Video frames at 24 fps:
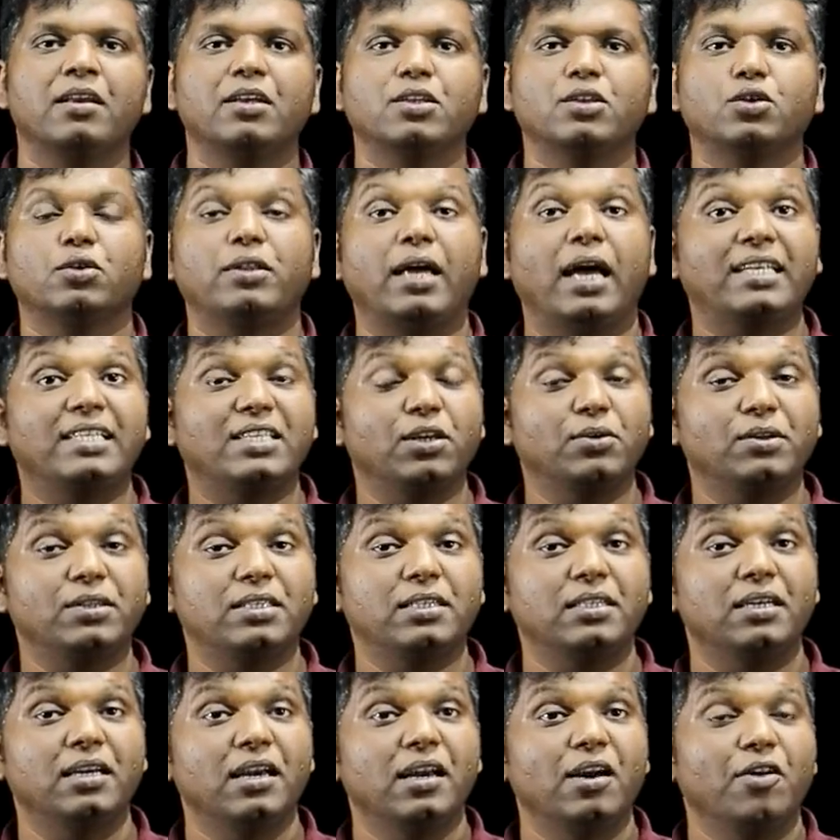So that's out
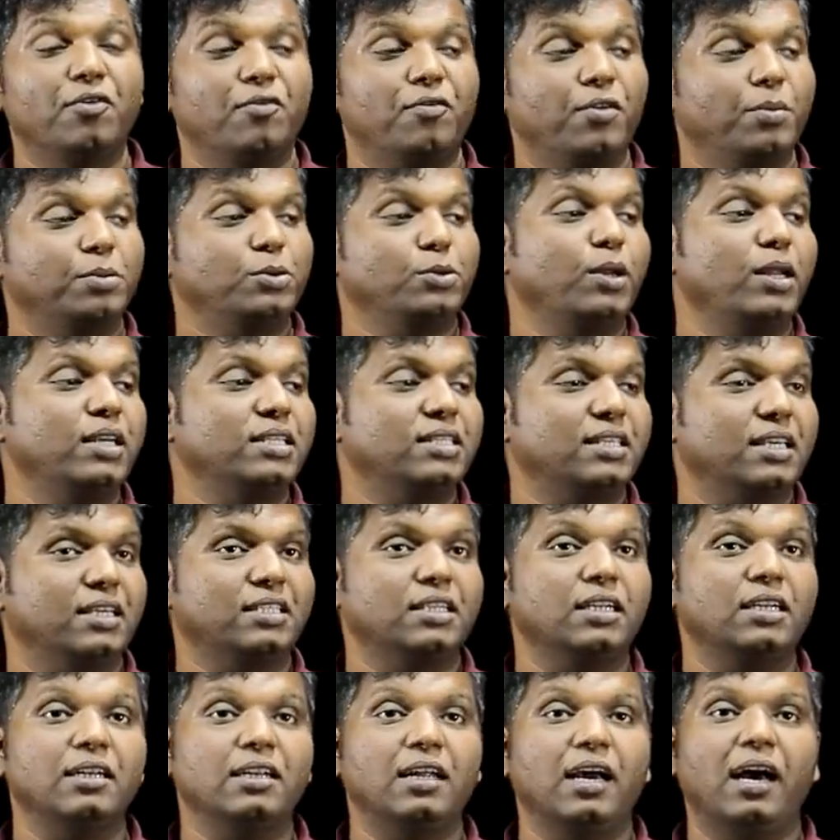from today's
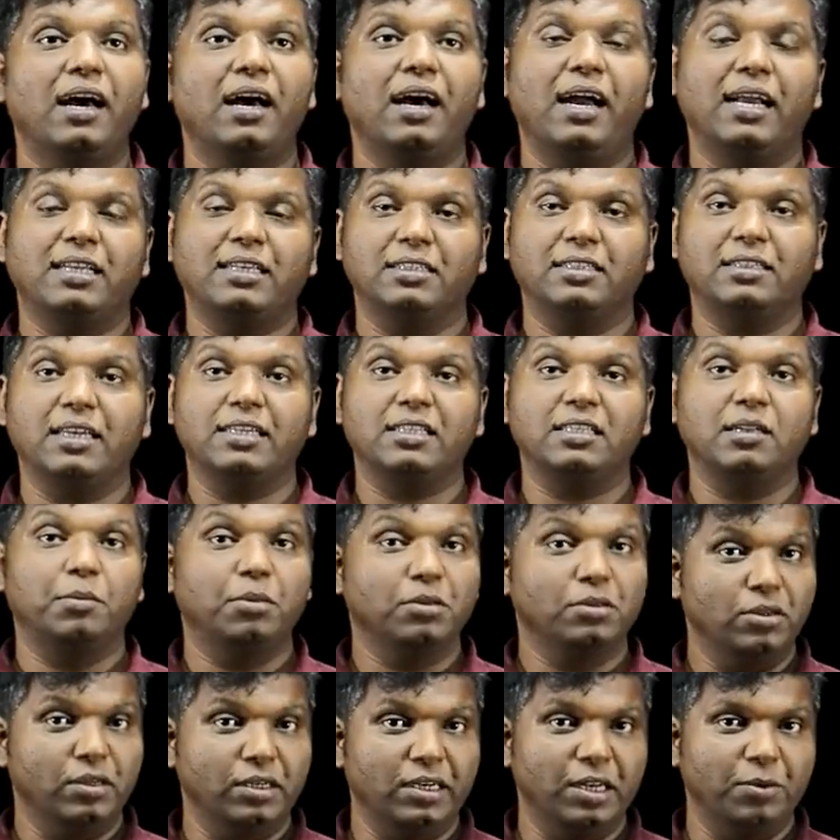session, exercise number
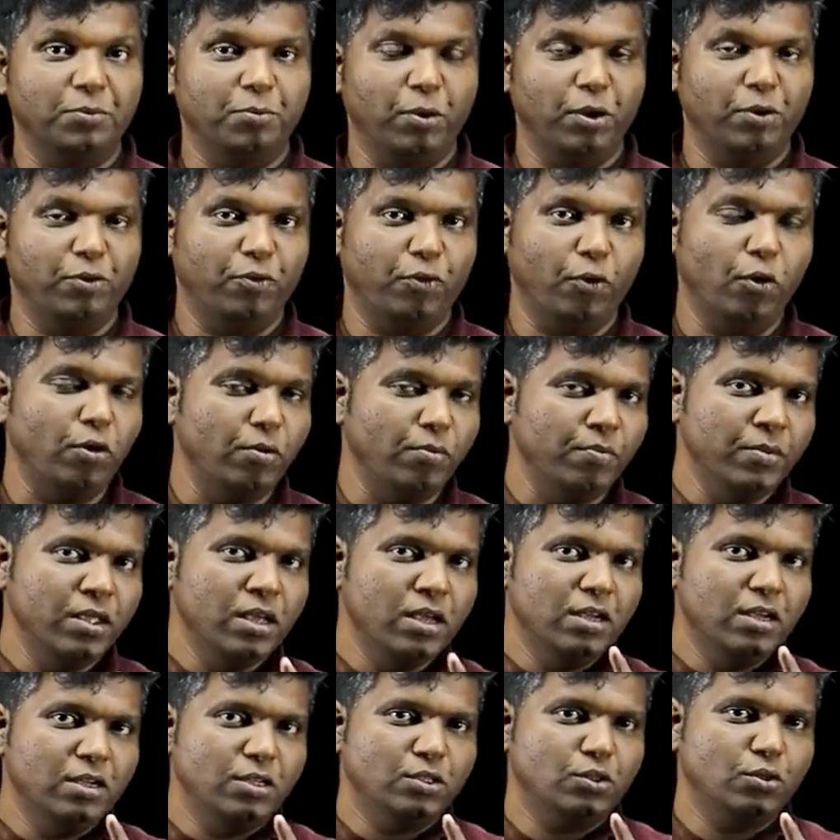13.4.
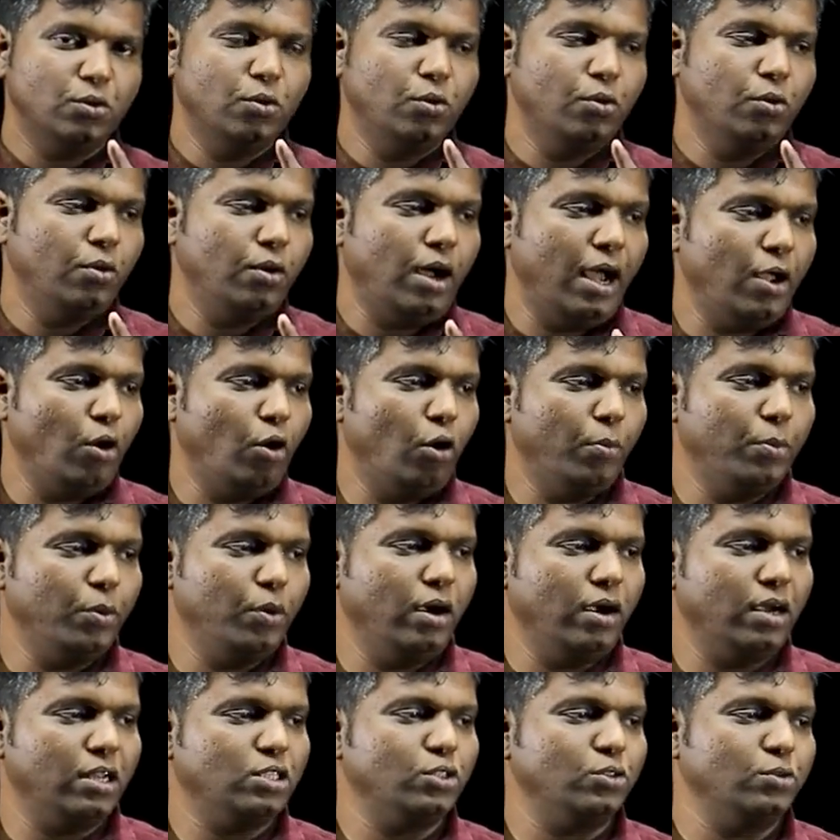So I hope you
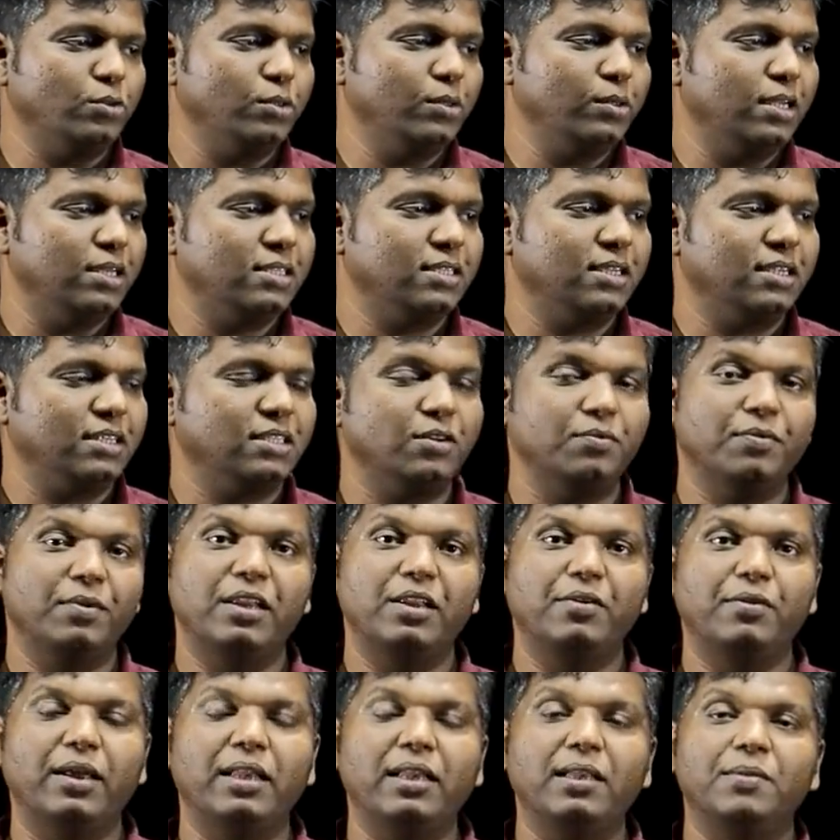understood today's section very
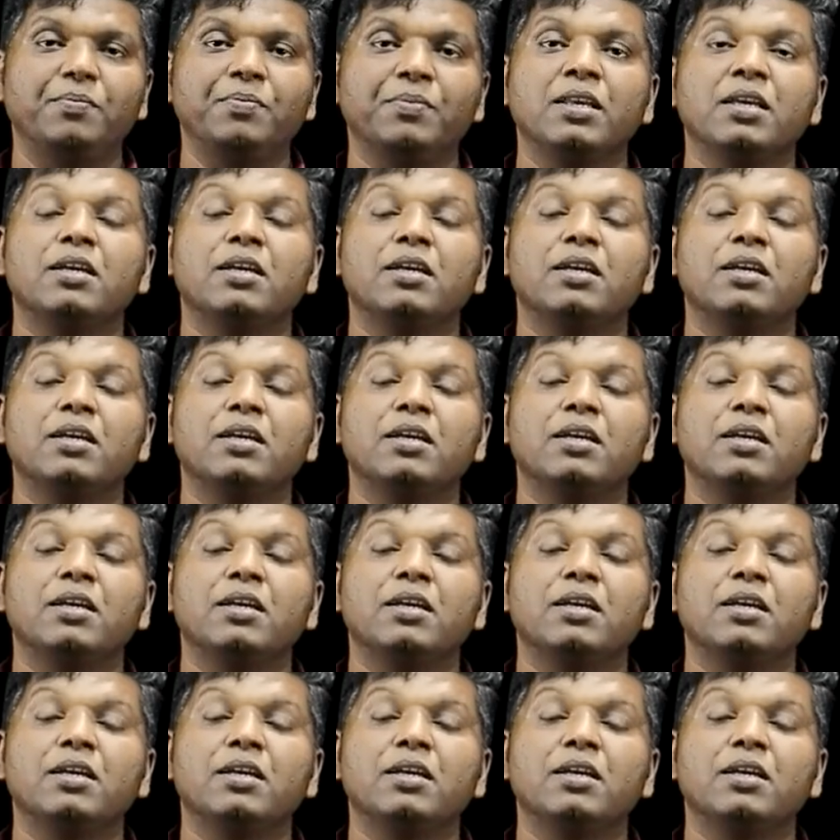well.